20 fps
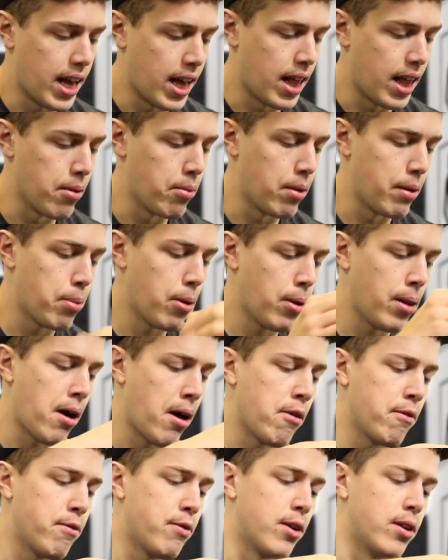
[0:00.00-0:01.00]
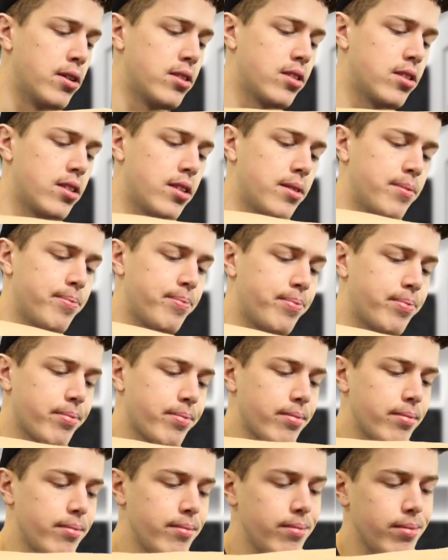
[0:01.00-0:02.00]
and we pull out first
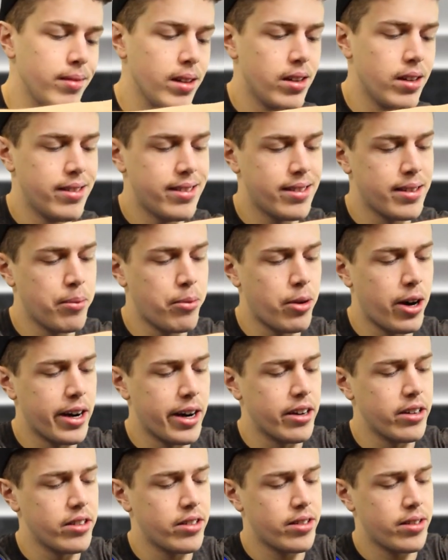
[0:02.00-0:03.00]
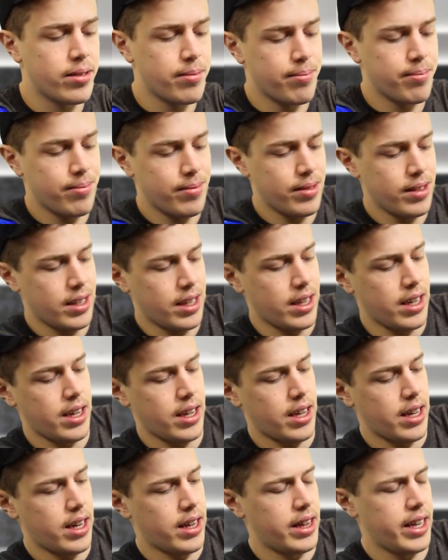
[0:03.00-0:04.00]
some wires
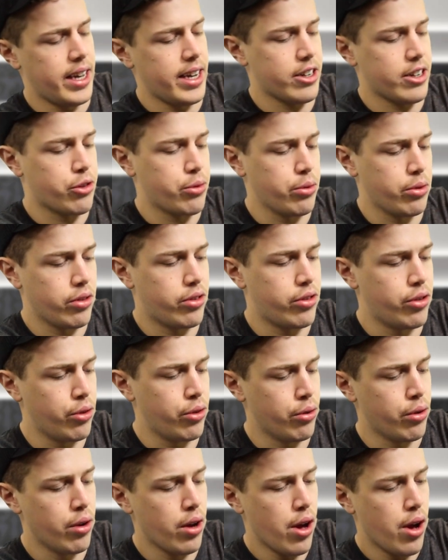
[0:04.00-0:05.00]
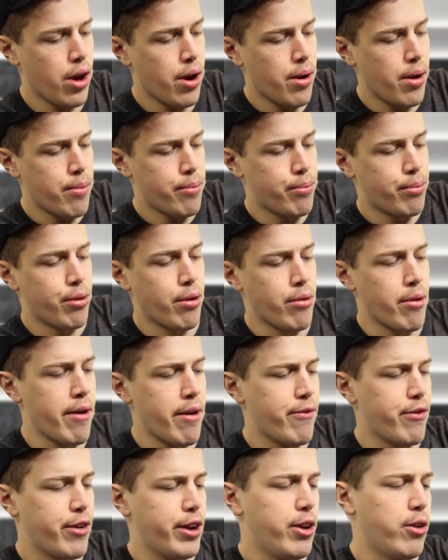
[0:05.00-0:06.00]
and the actual two
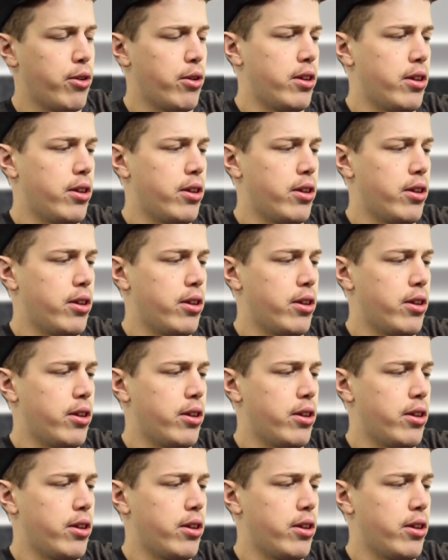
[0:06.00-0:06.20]
peripheral